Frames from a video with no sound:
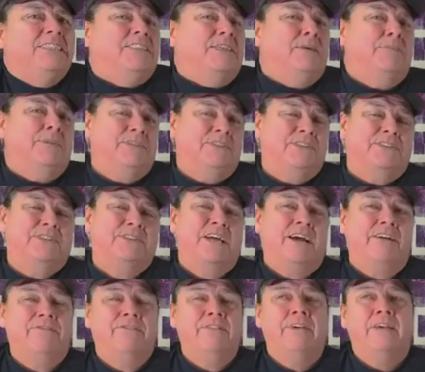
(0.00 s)
some of this
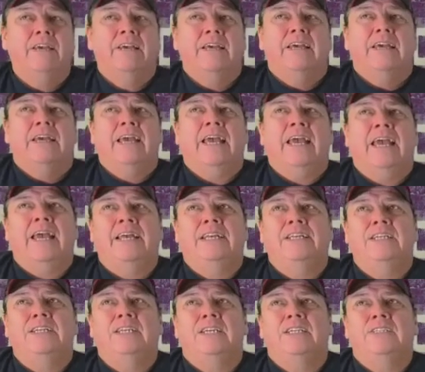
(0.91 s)
stuff,
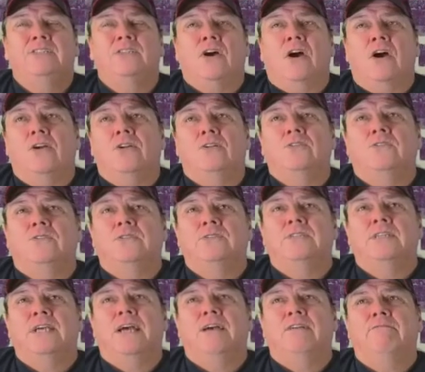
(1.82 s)
and his
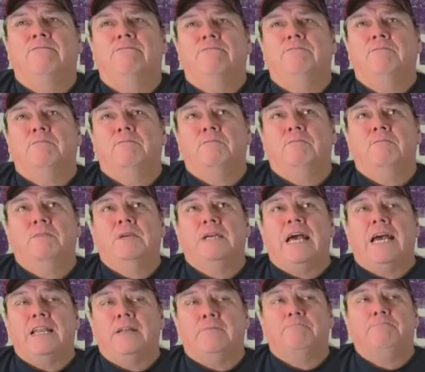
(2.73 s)
articles have
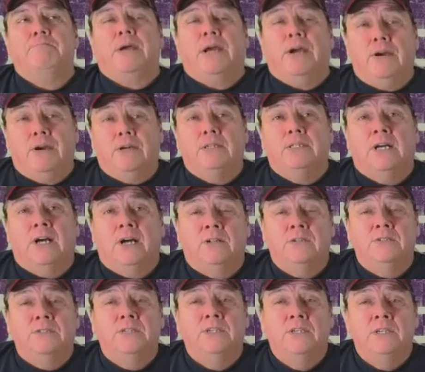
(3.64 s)
kind of
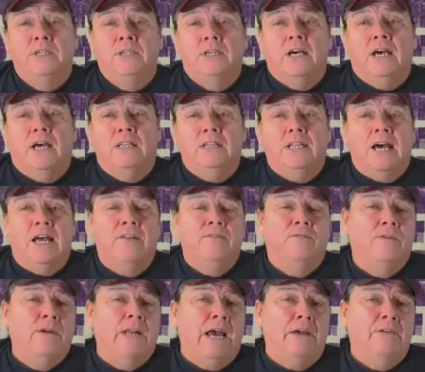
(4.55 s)
paralleled a lot
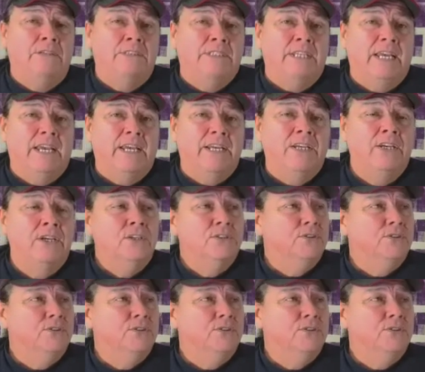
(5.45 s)
of what I was saying.